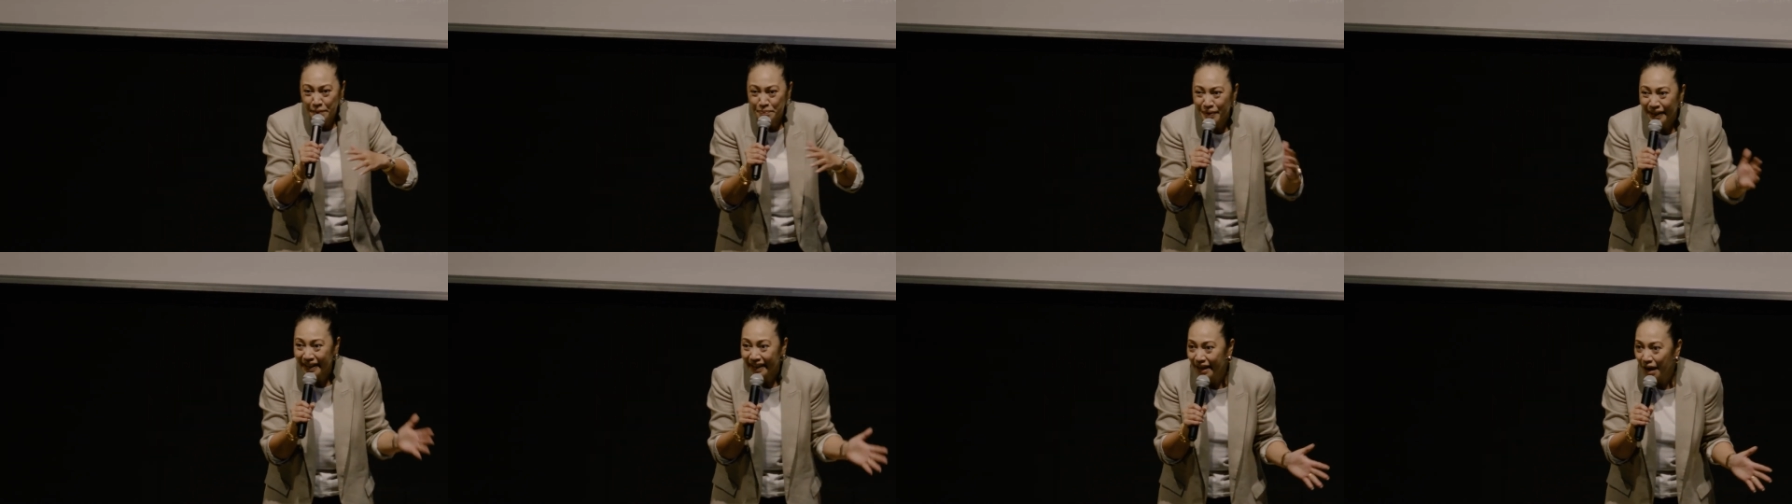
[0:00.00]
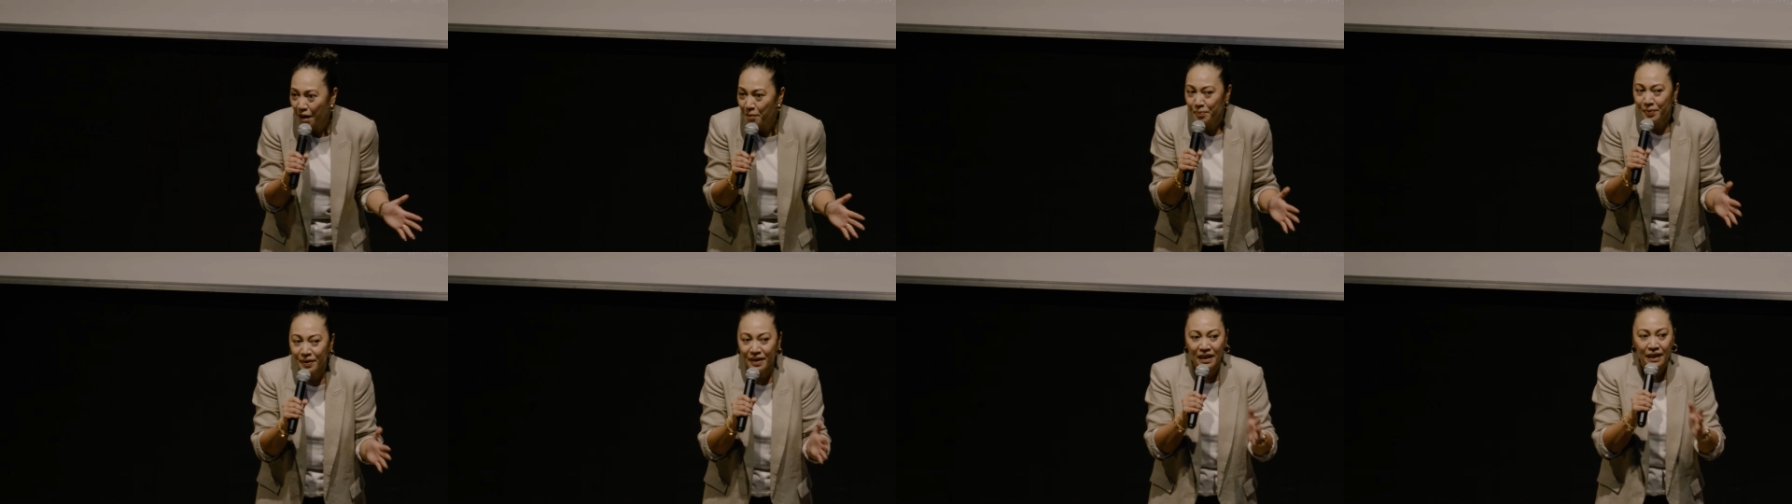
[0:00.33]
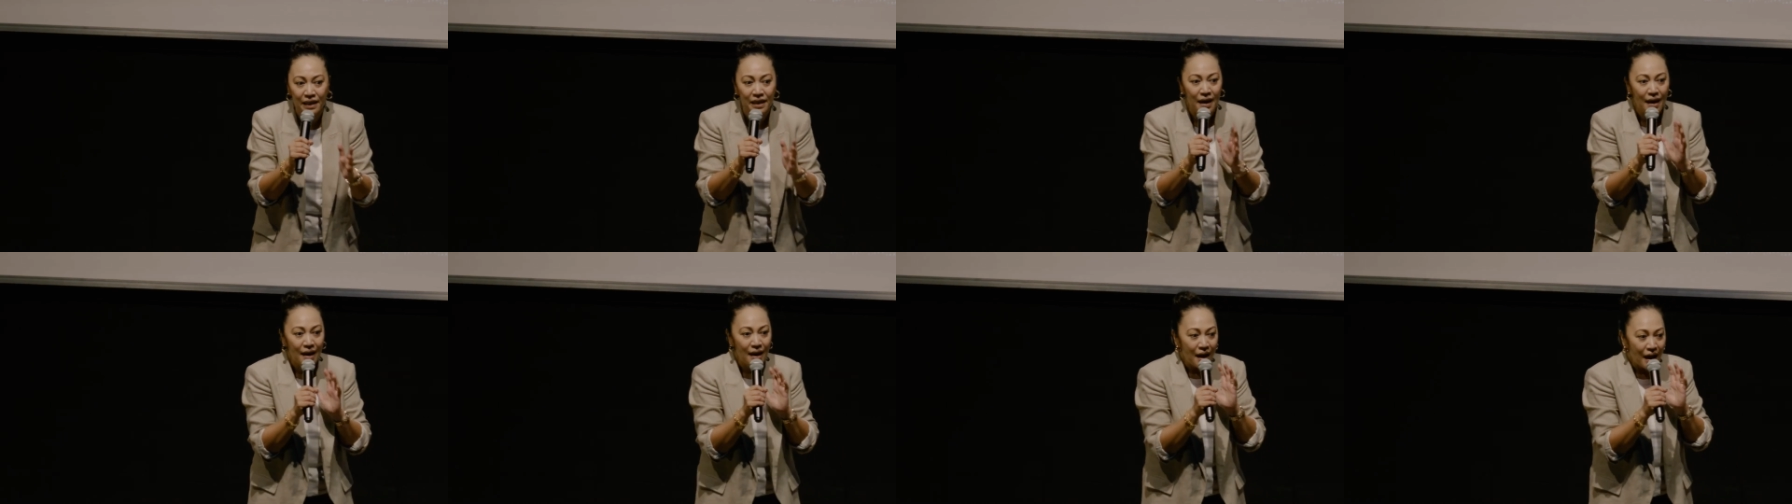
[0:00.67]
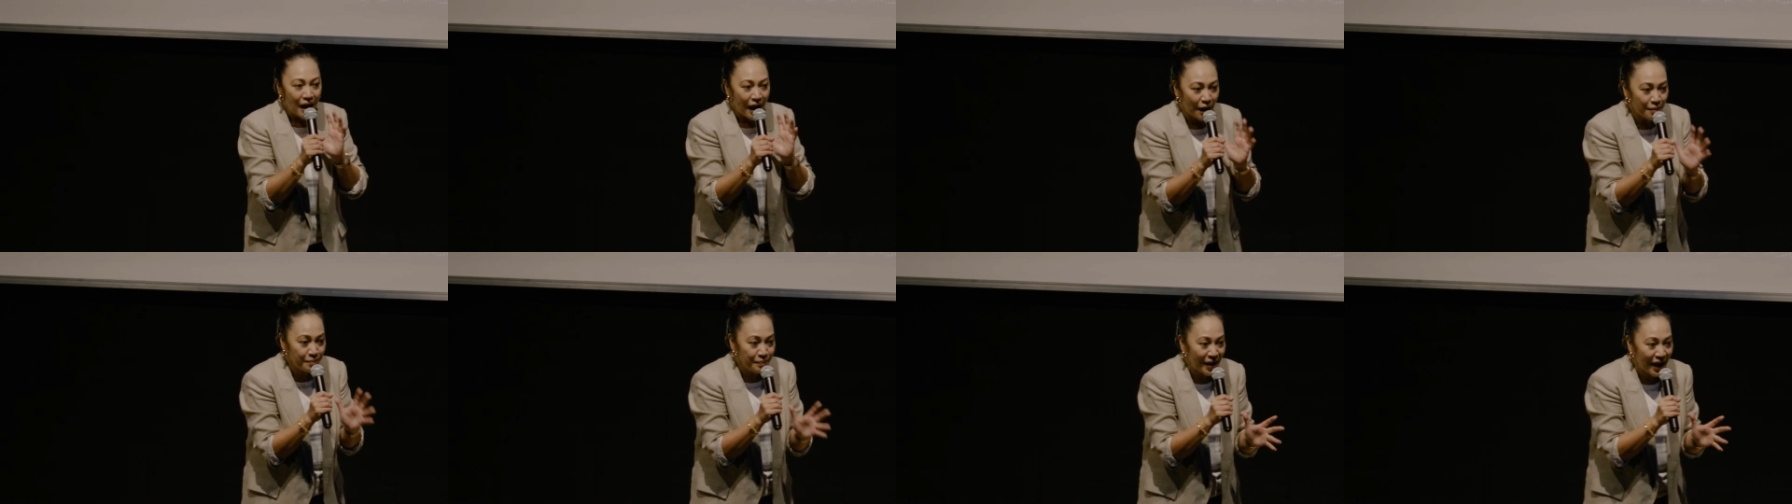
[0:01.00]
big company.
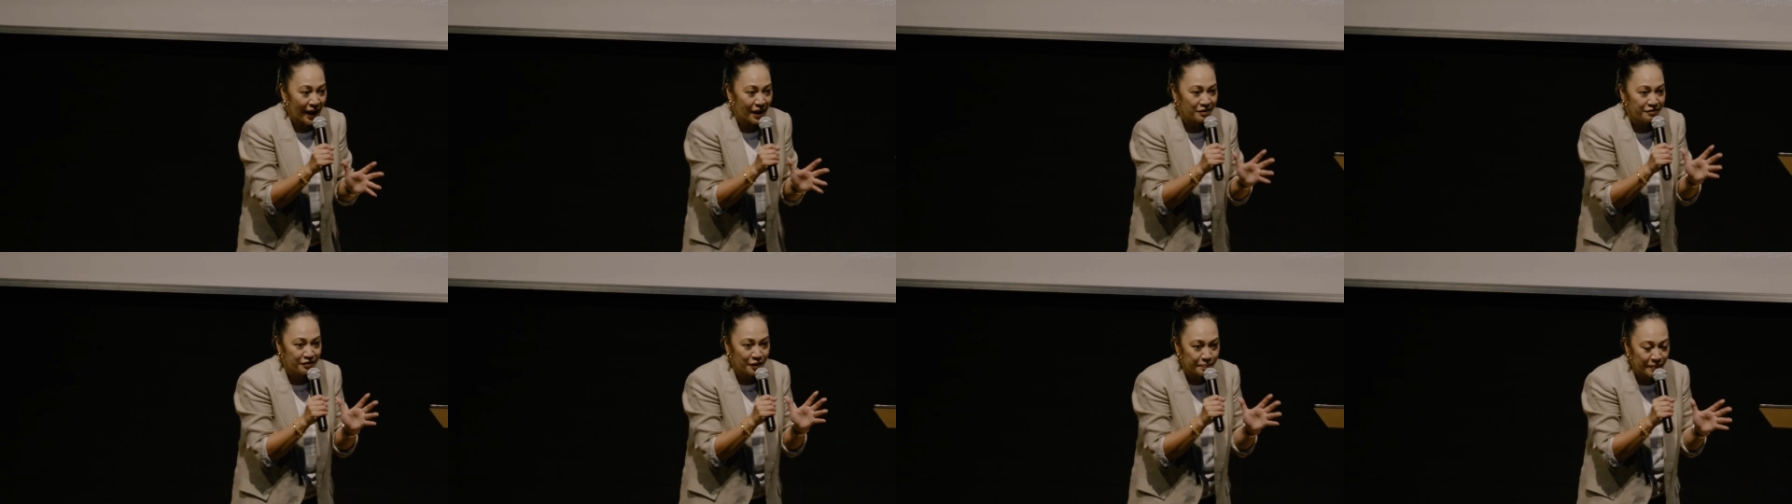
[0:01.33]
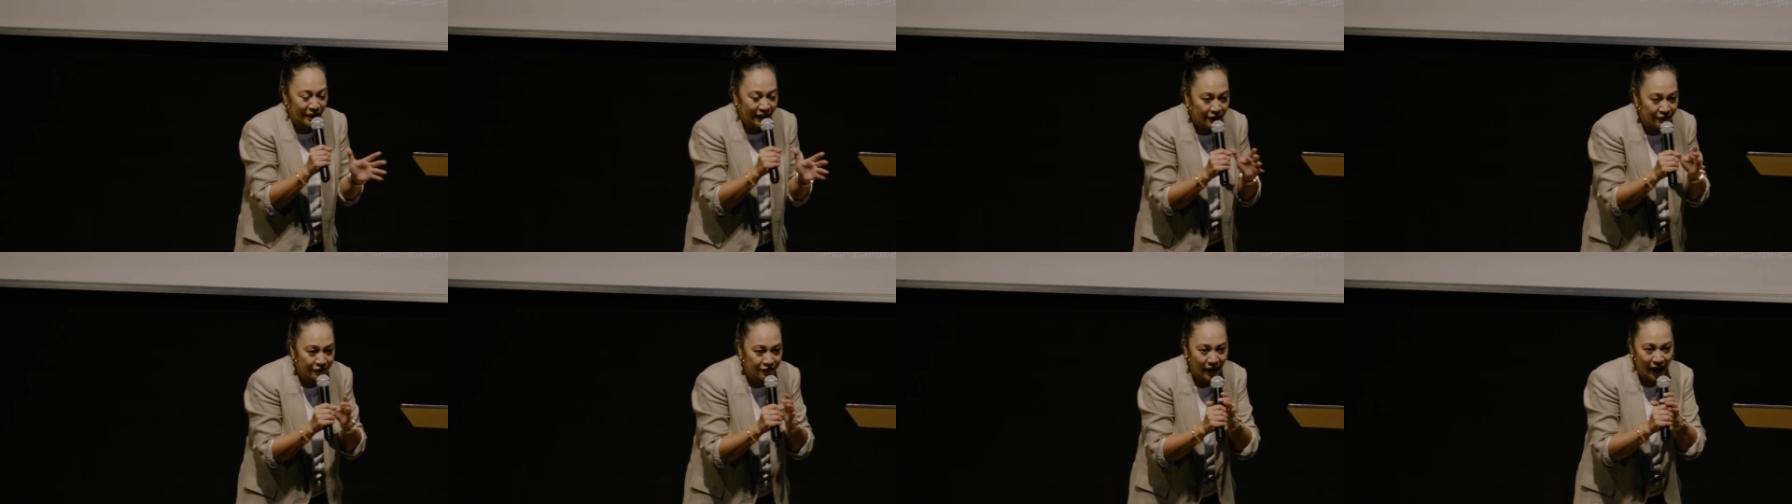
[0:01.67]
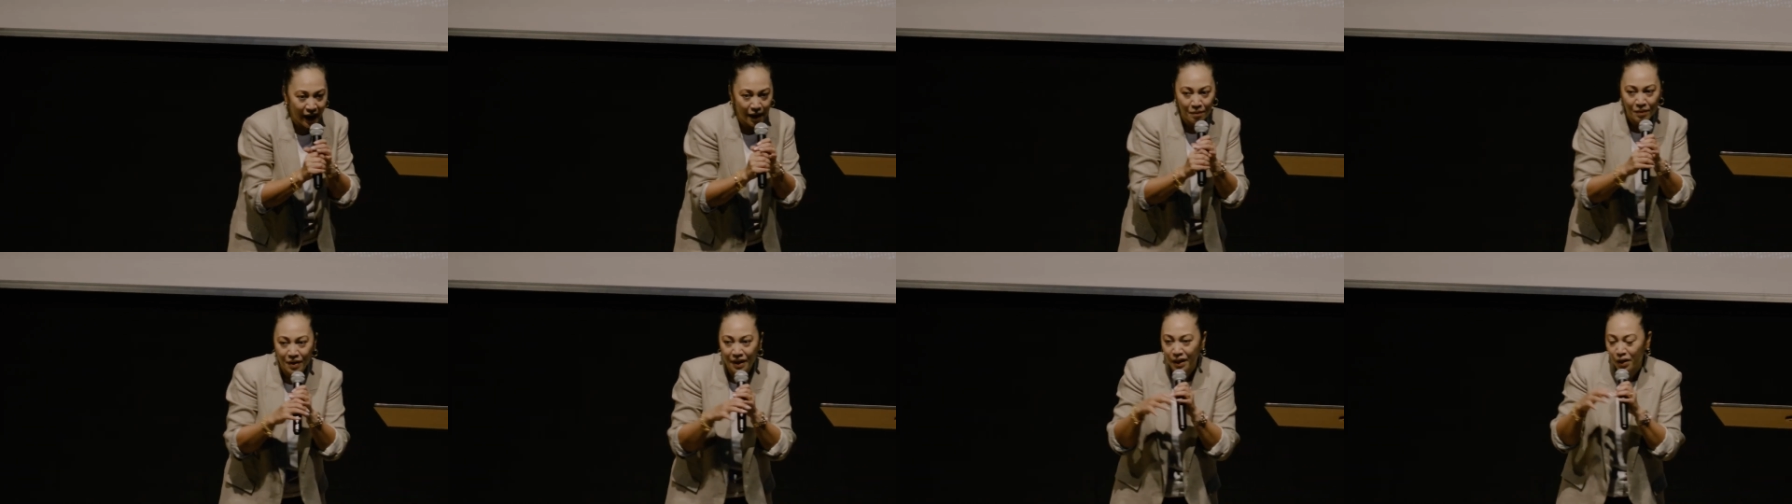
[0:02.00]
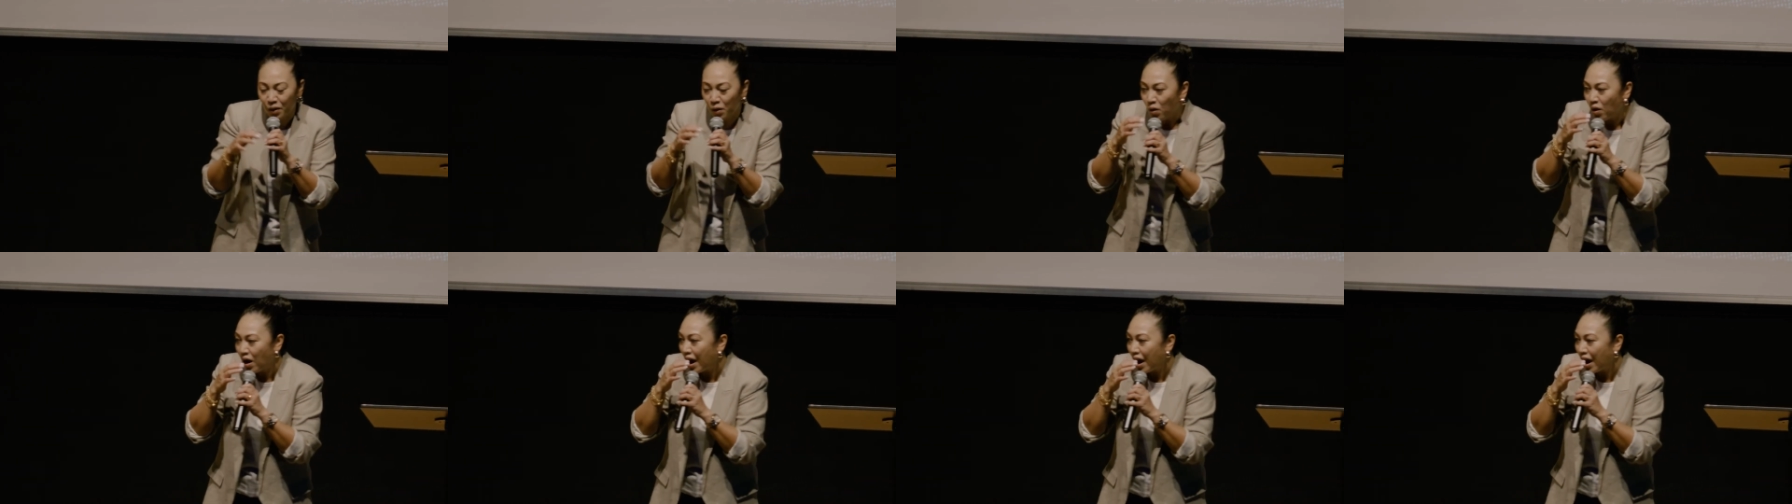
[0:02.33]
I'm part of a big family, or